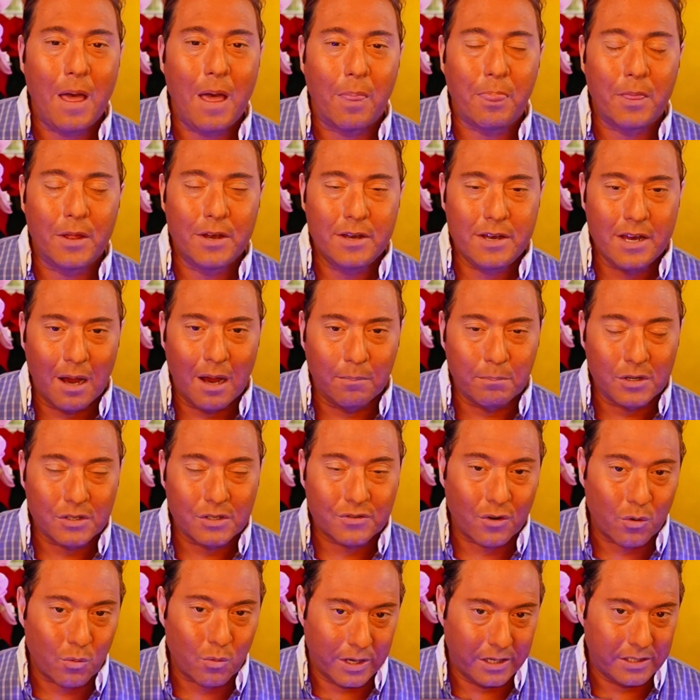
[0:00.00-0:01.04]
that the
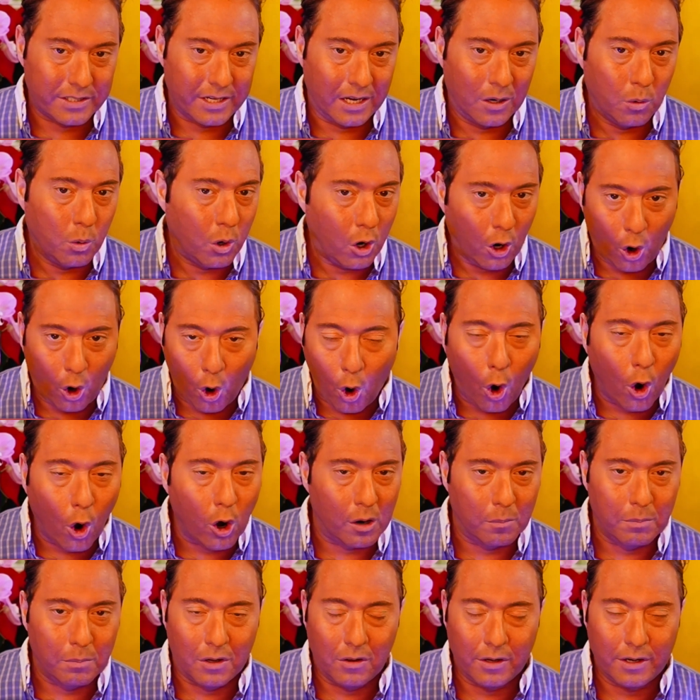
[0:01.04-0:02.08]
numbers for retail were
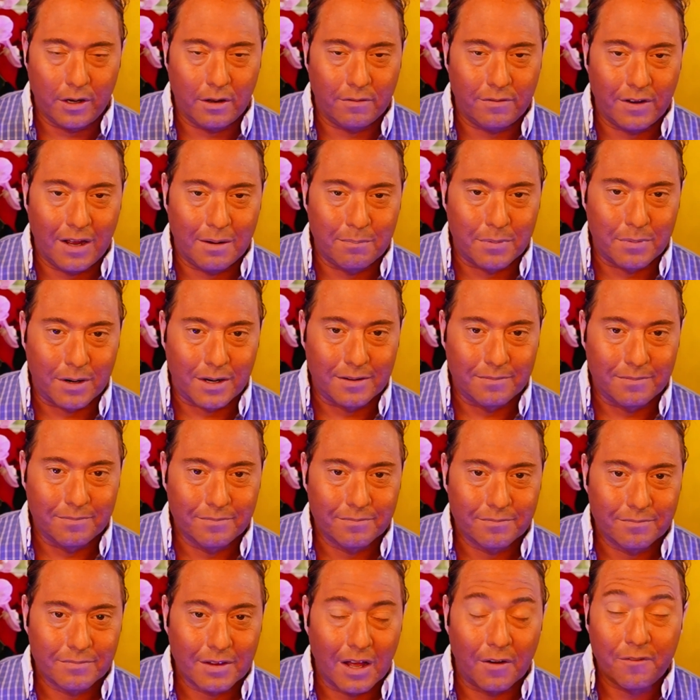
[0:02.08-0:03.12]
horrible in November.
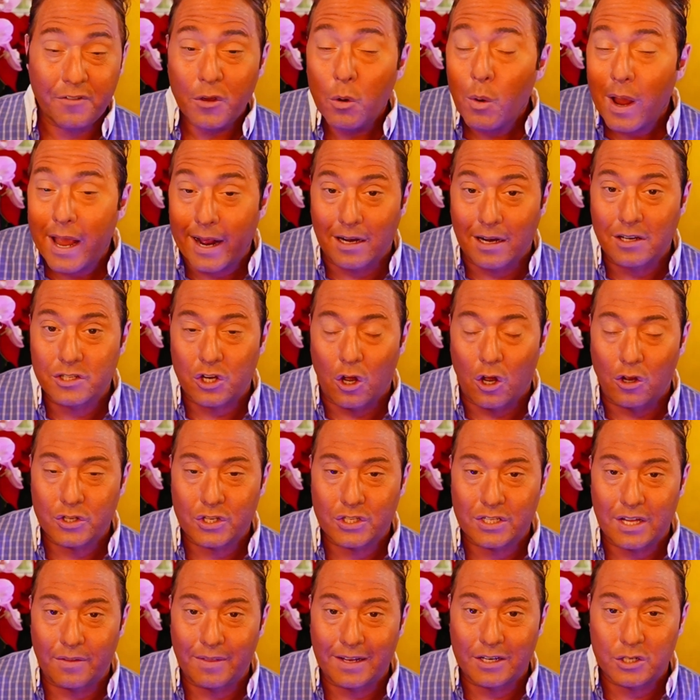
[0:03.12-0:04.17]
A few analysts
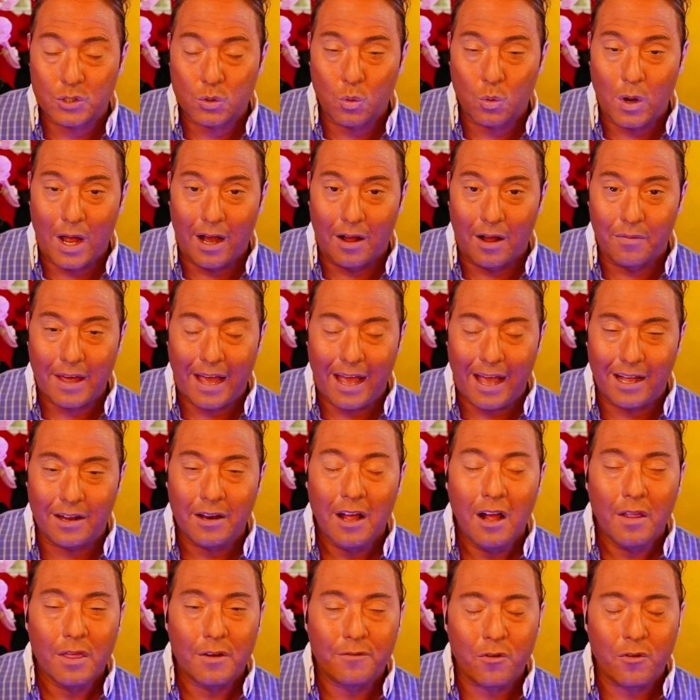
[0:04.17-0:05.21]
also said that as well.
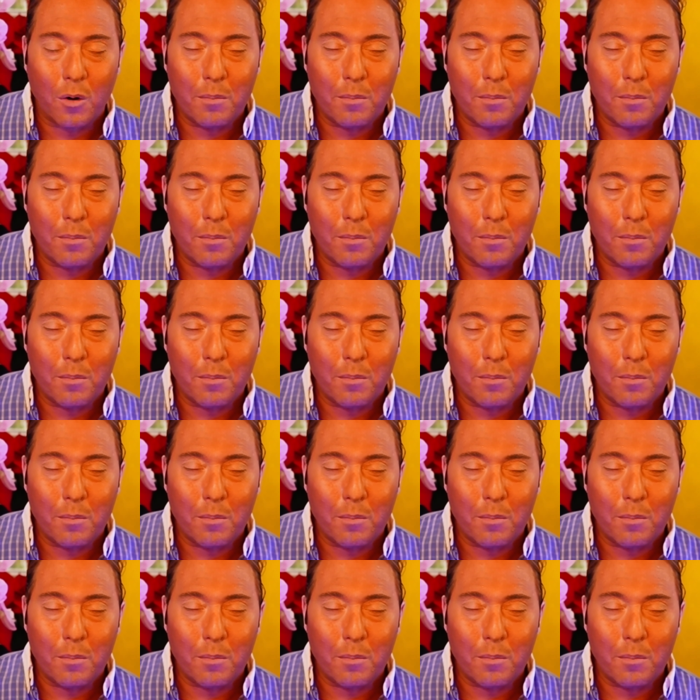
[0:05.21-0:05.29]
The